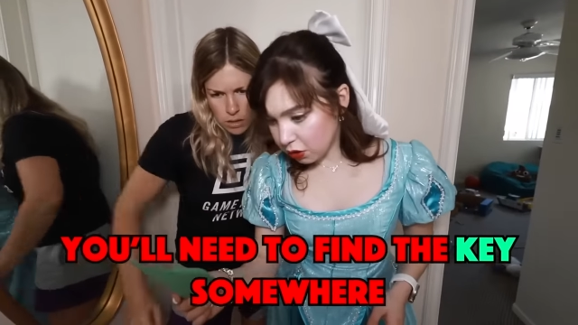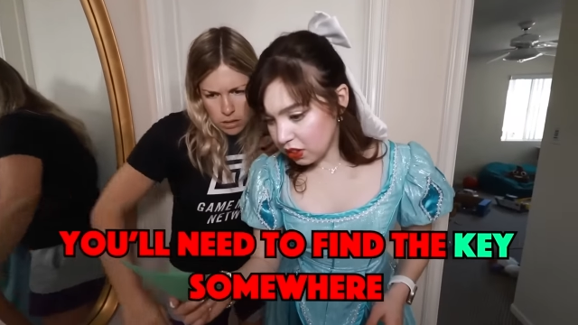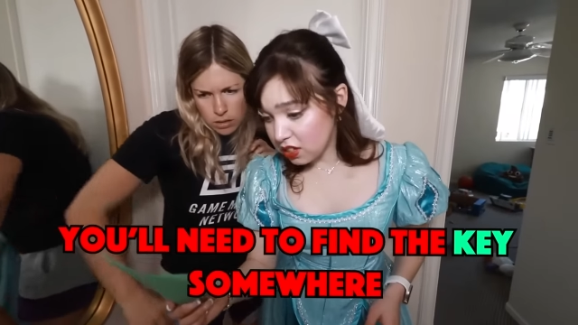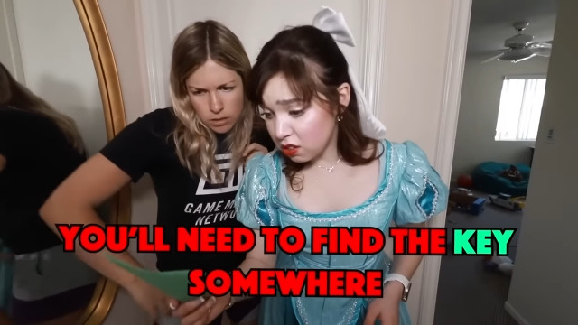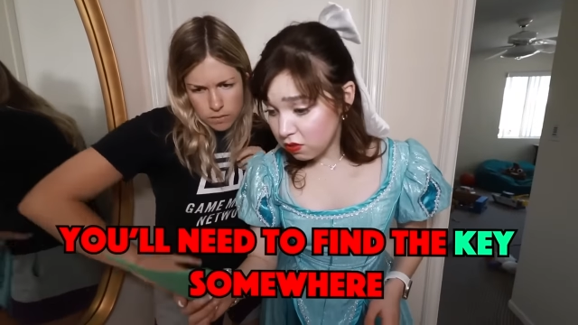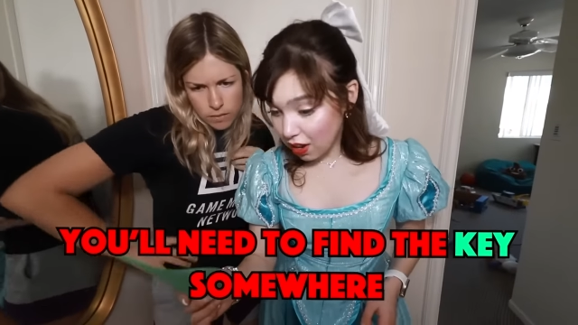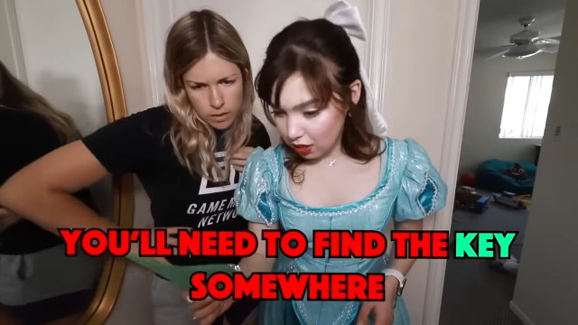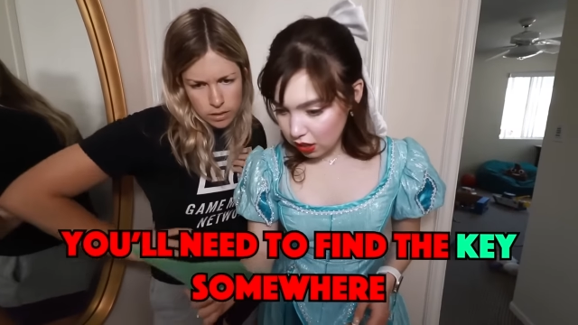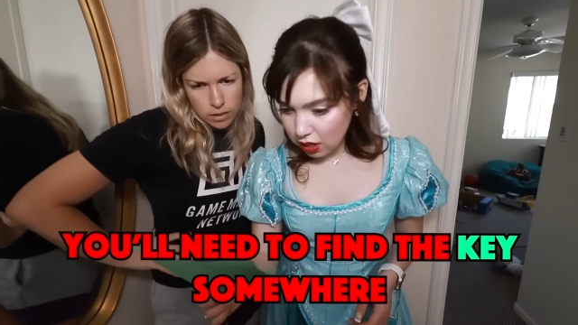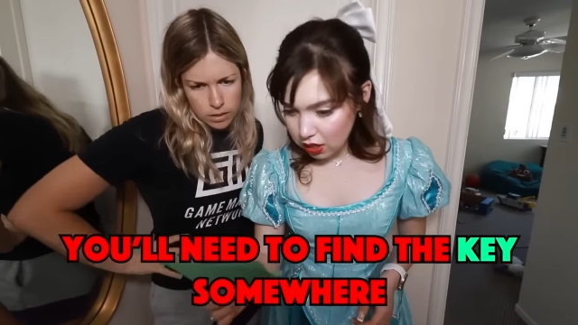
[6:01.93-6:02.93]
Speaker 1: you'll need to
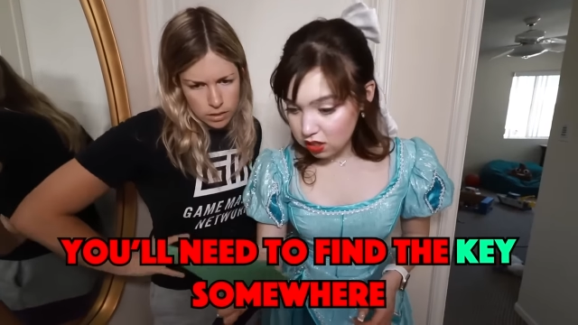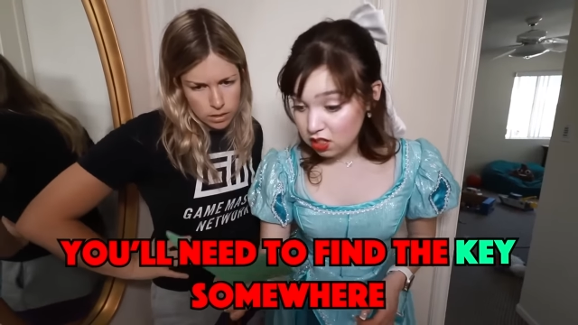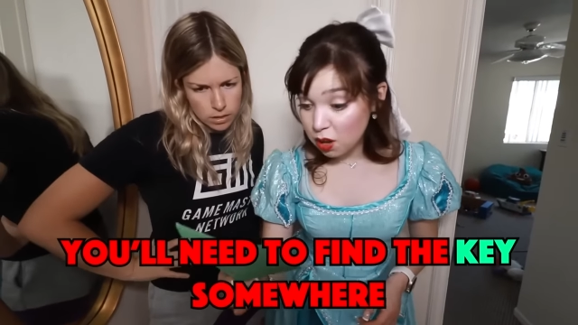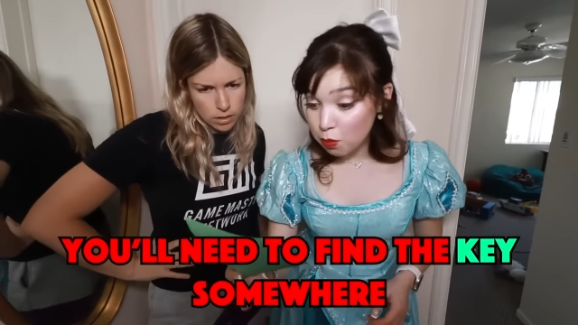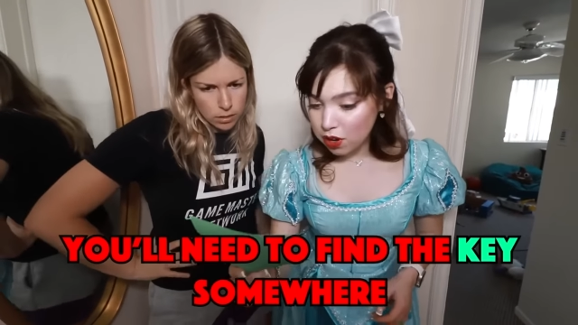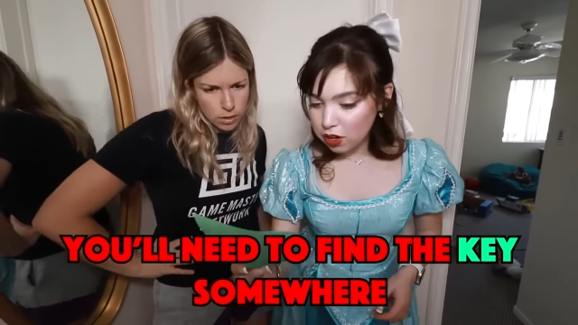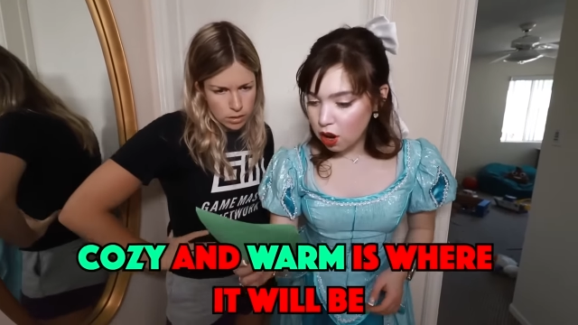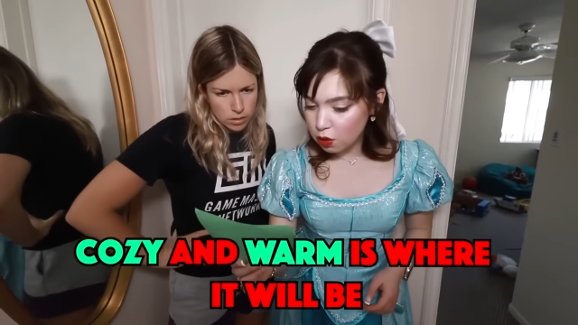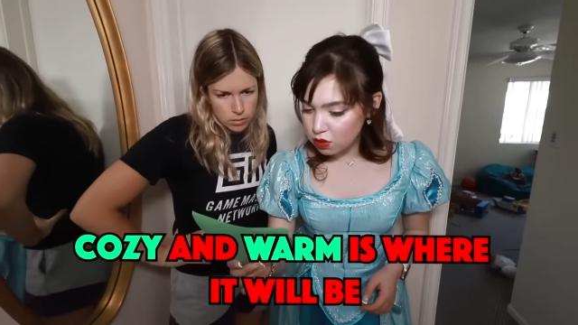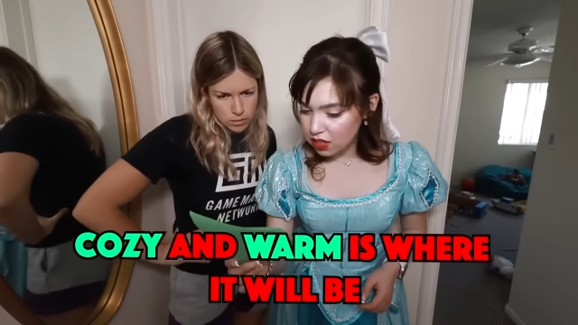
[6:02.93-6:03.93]
find the key somewhere
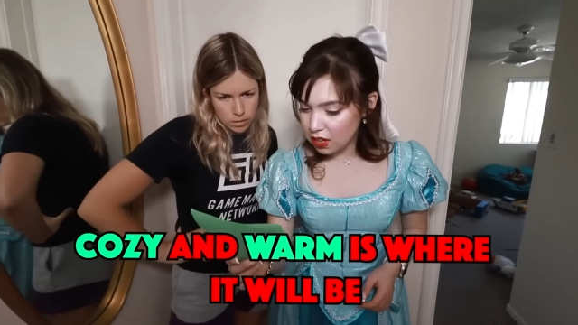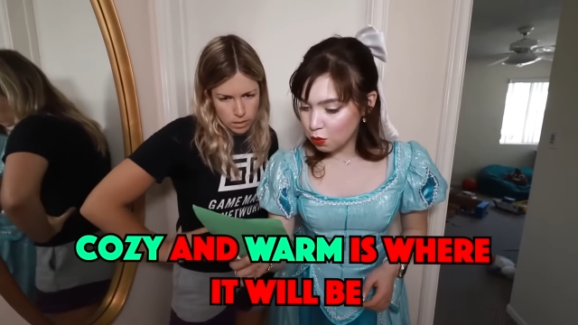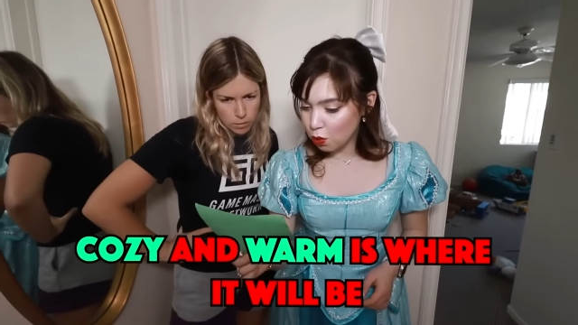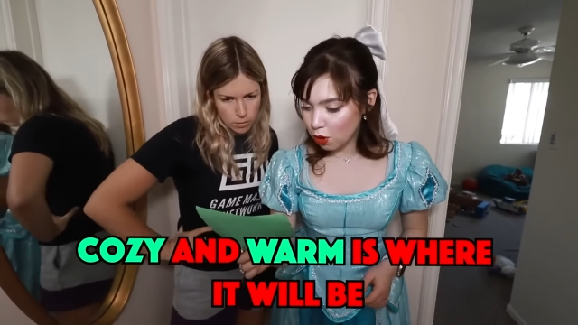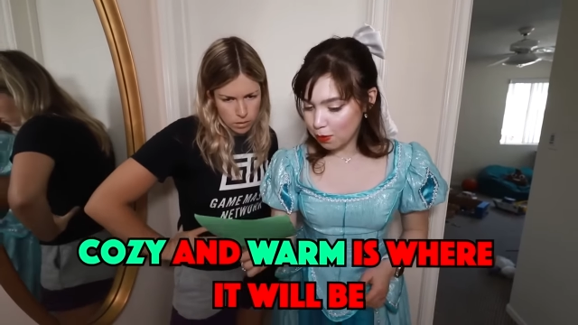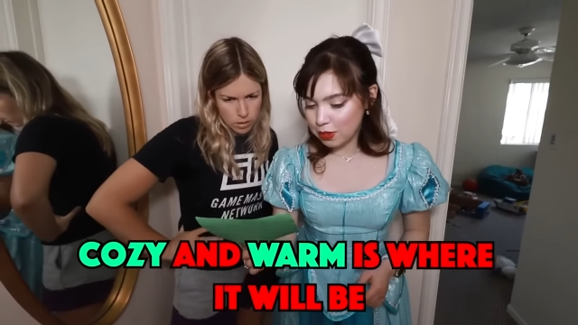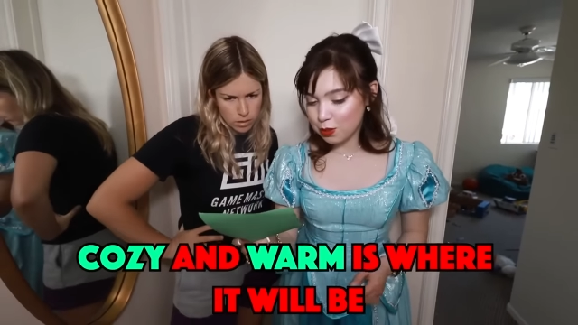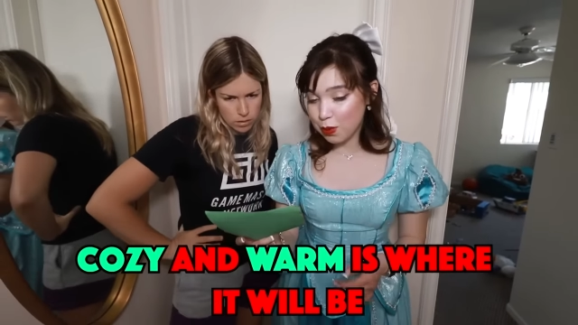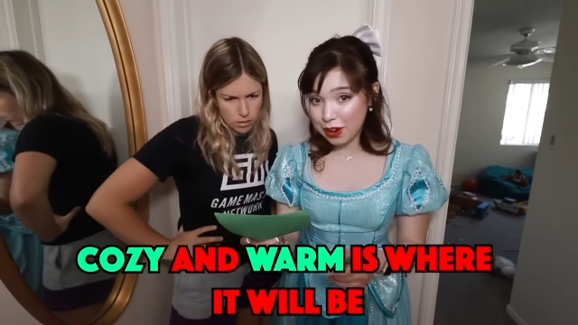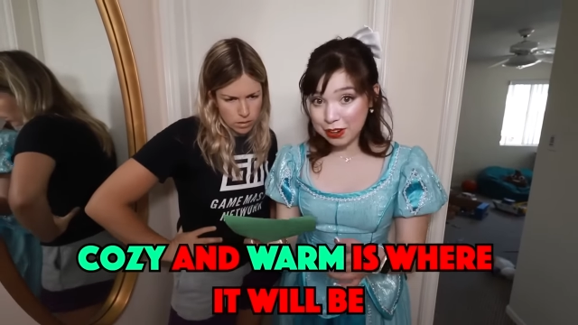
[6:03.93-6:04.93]
cozy and warm
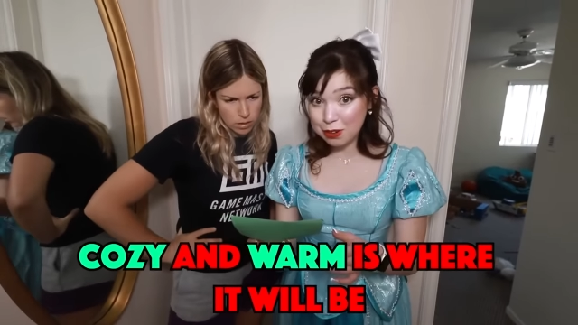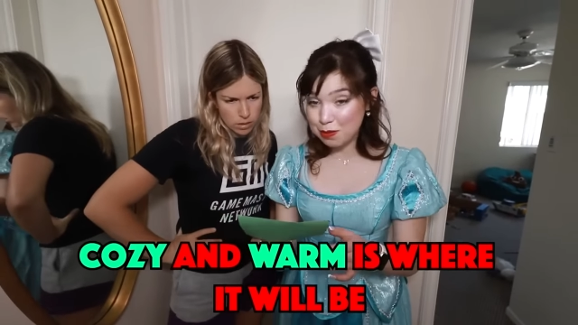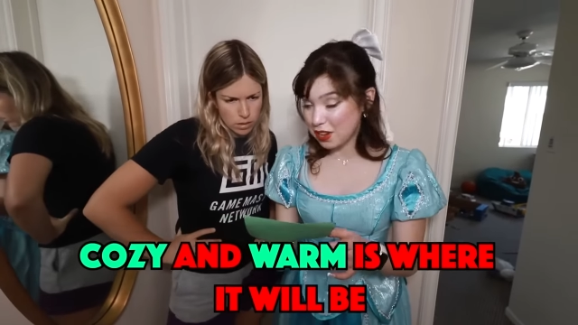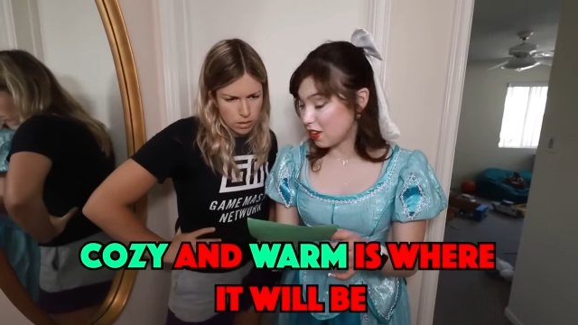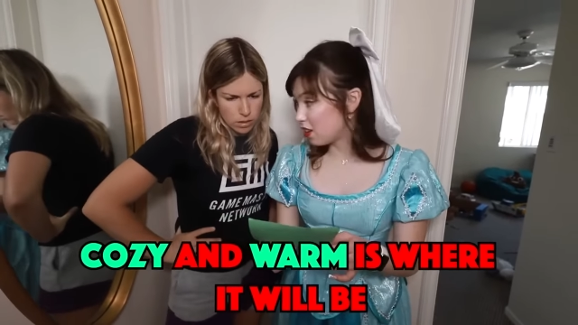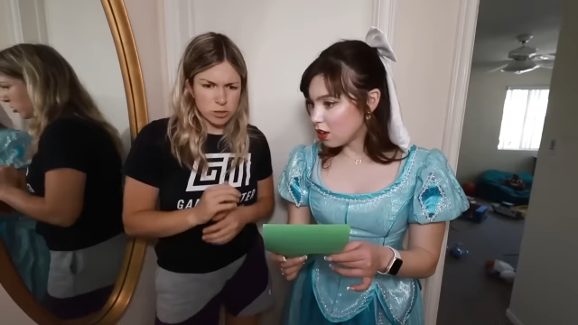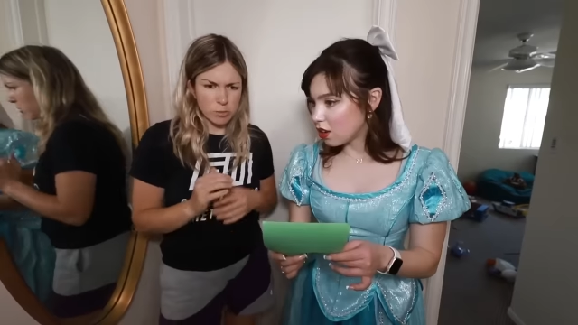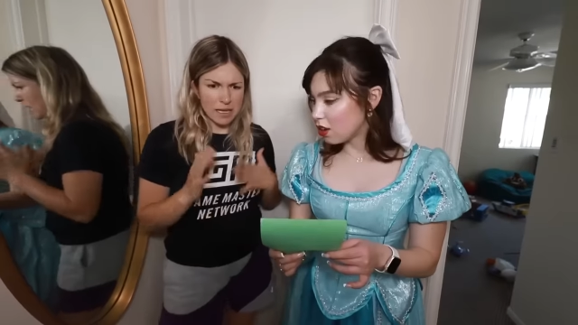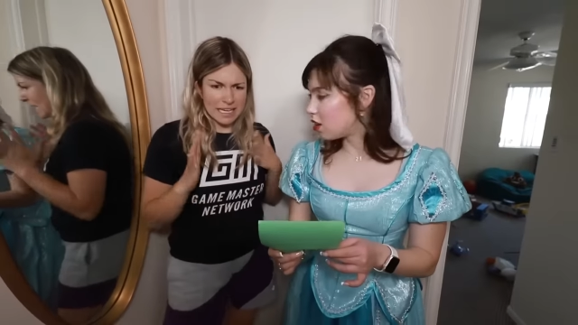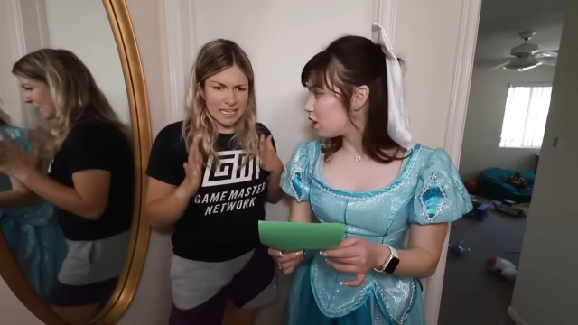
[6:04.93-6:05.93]
is where it'll be. So the